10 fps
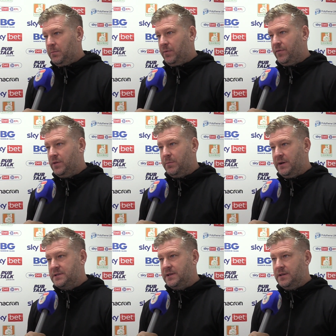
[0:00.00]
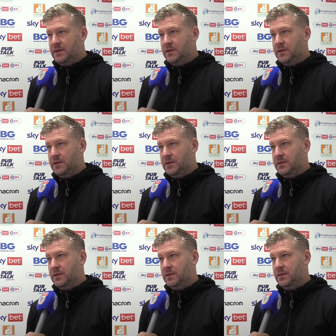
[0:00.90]
But fundamentally,
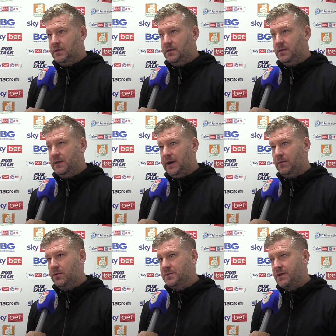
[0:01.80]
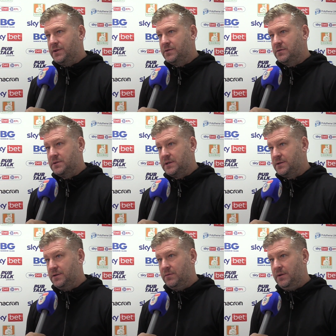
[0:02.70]
the outcome is the result, and that's
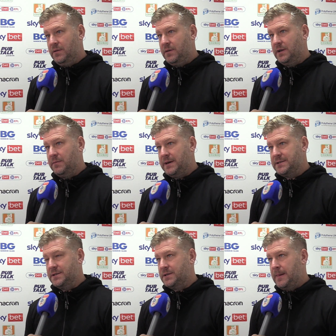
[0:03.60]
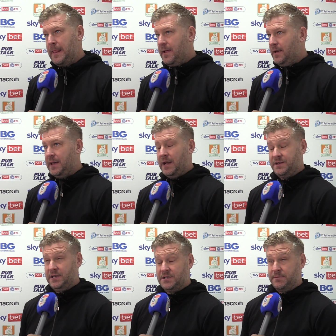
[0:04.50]
the only thing that matters. Yeah,
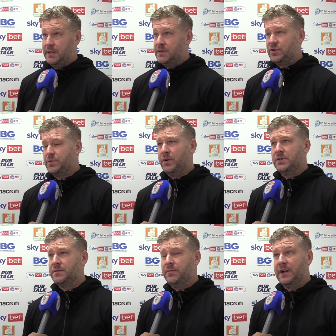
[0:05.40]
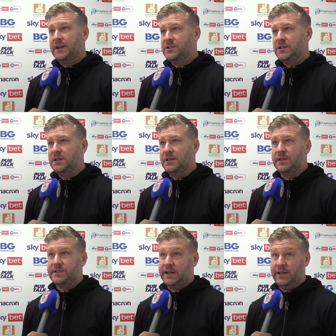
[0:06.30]
I've seen a tremendous response from their energy and their
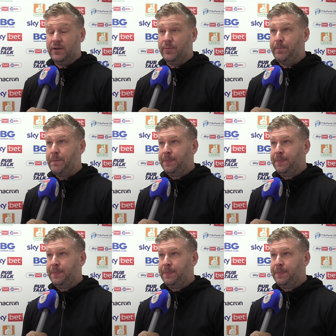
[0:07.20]
desire and